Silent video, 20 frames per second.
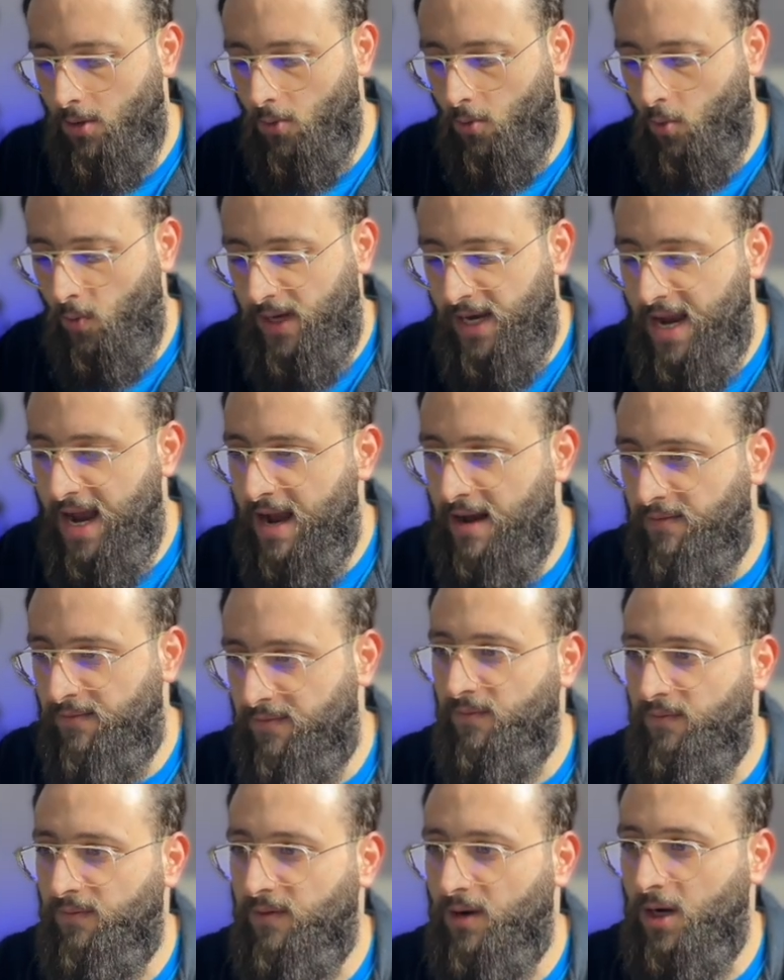we have
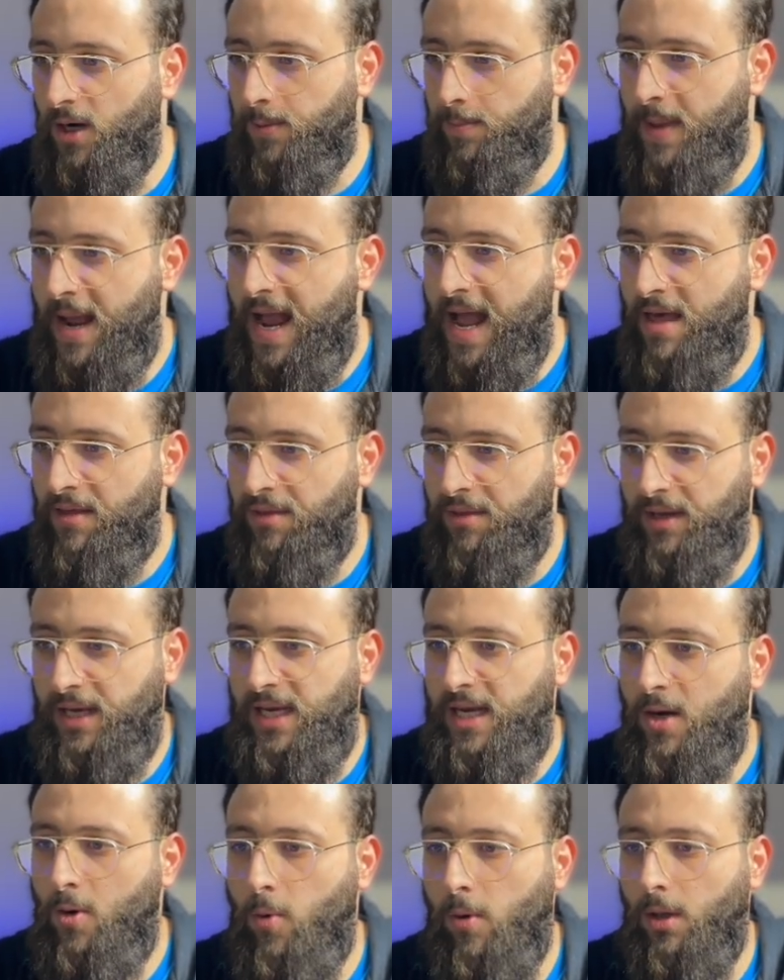var path
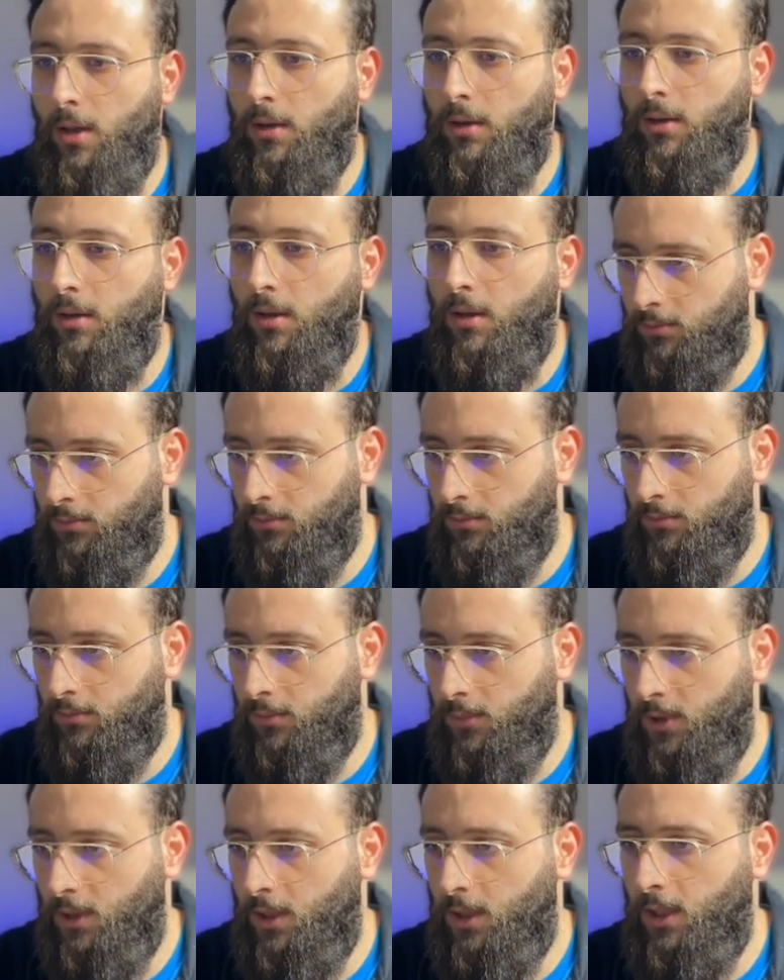equal
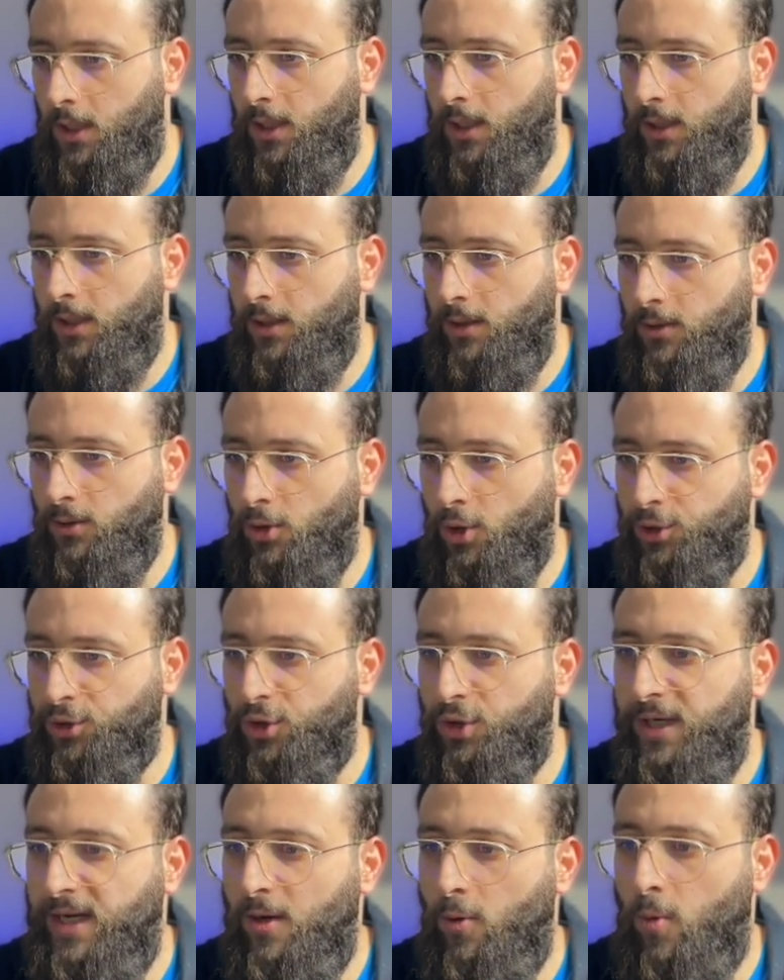
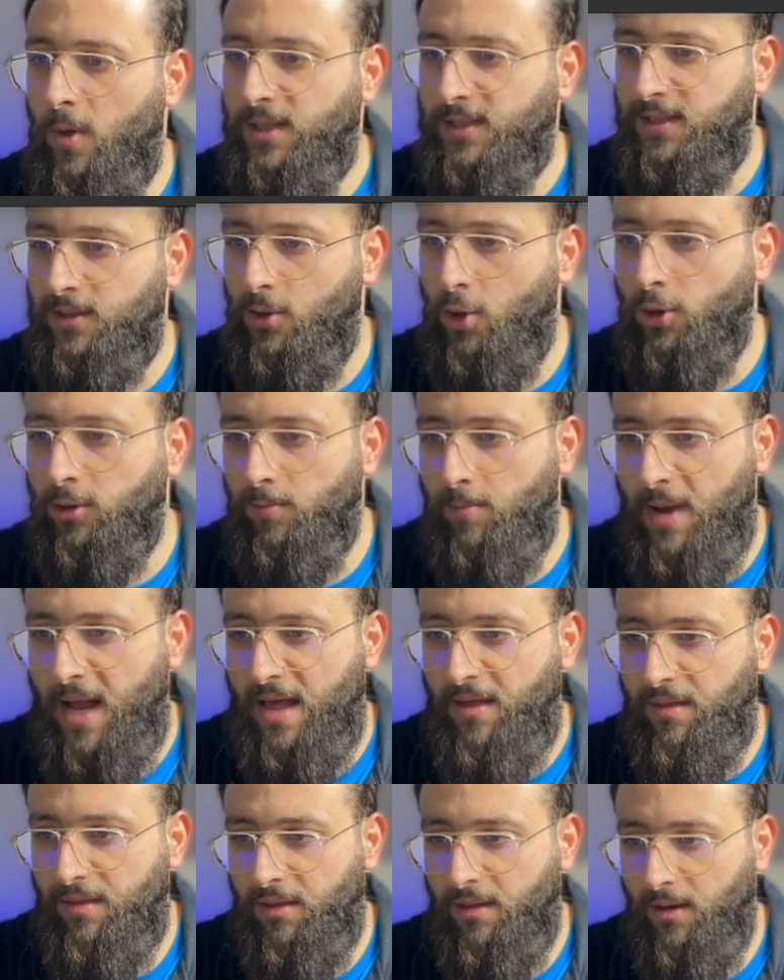
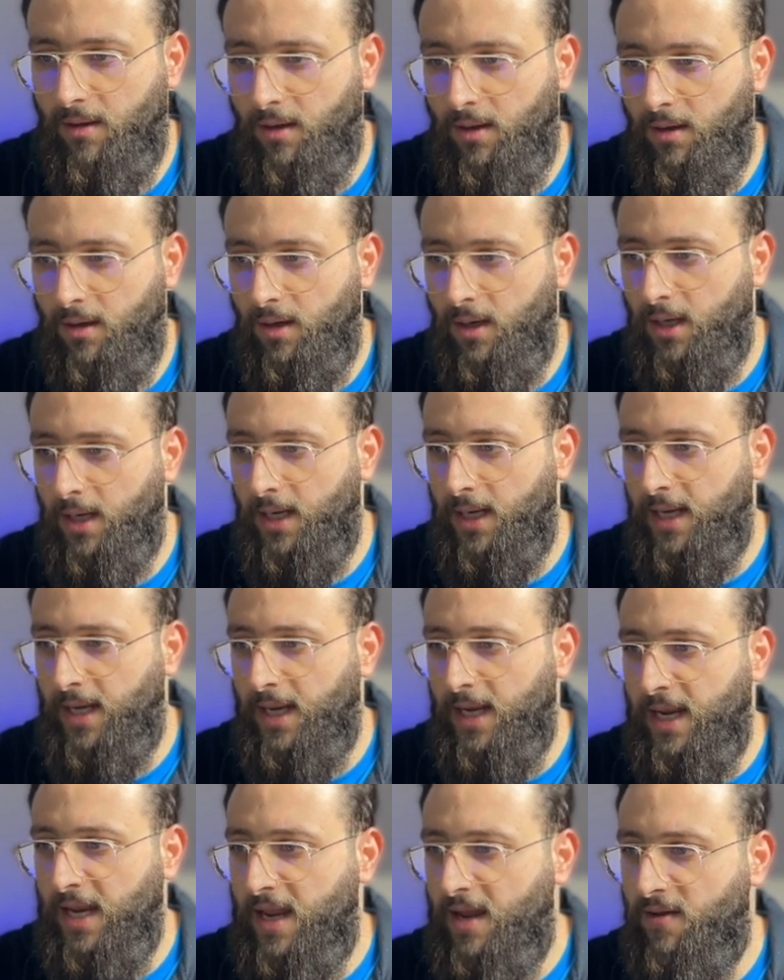.request.path.
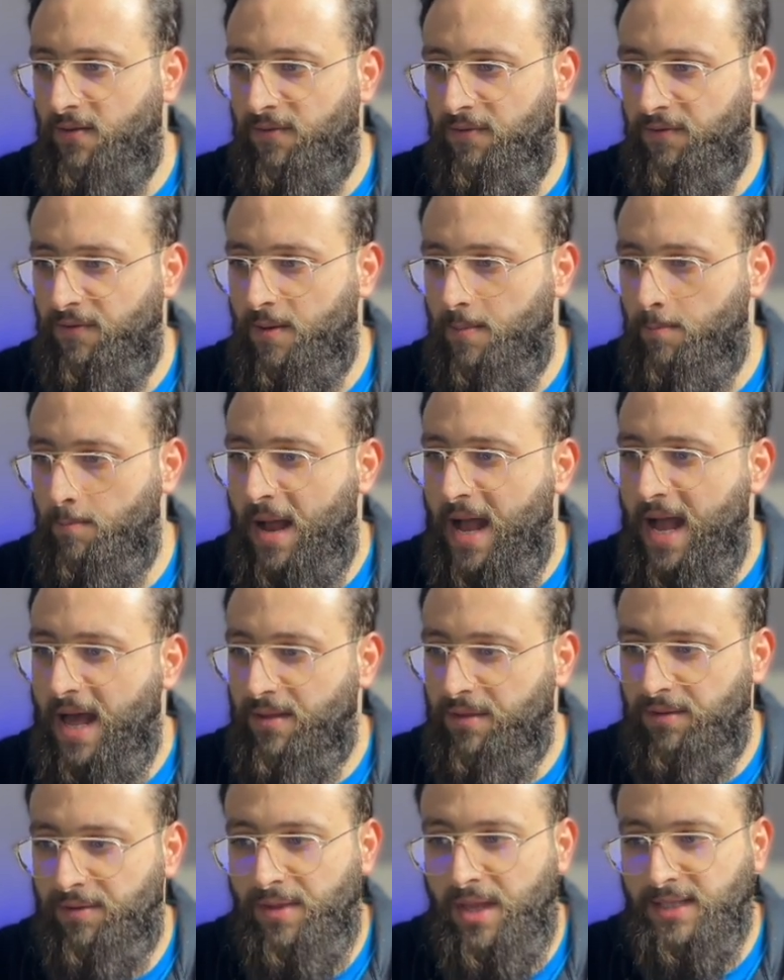If path
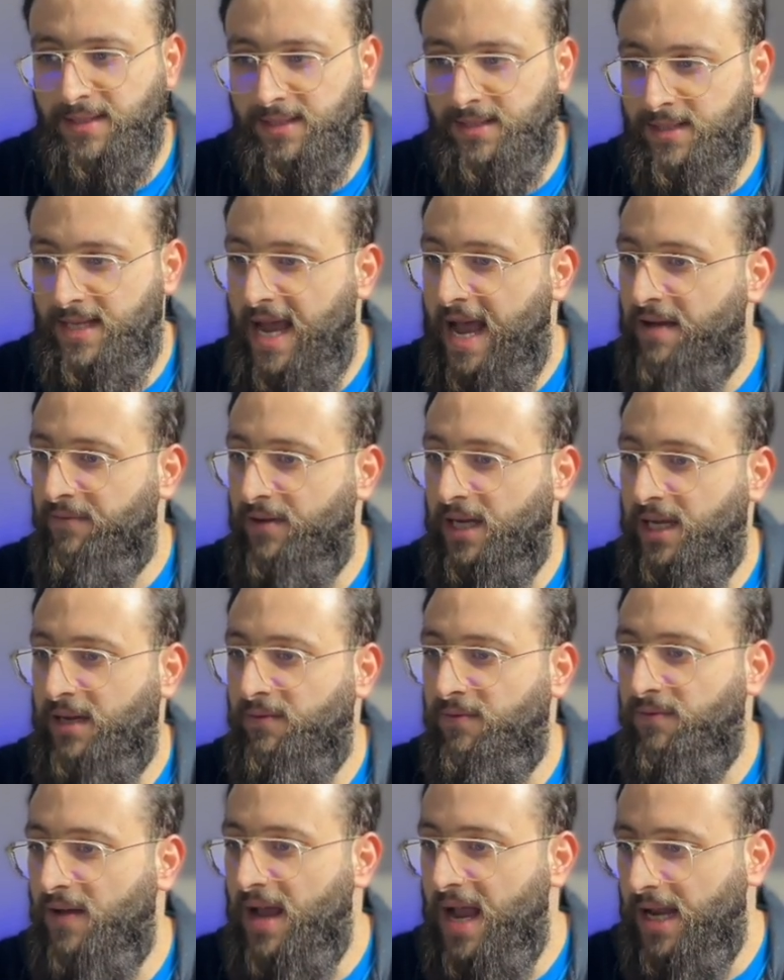doesn't have any
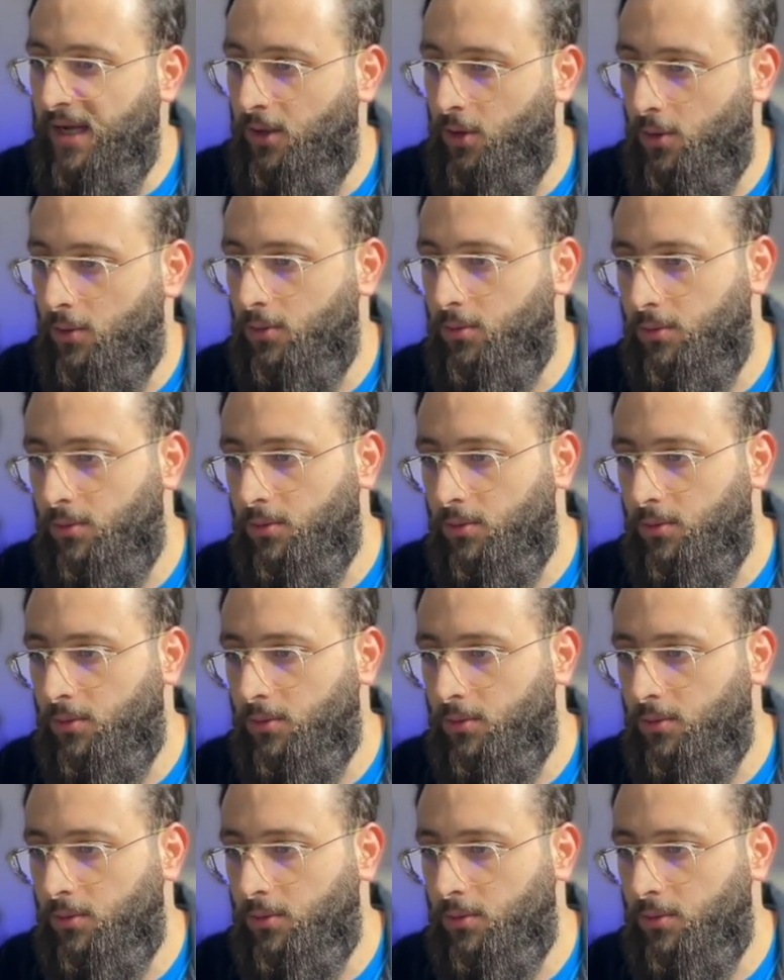value,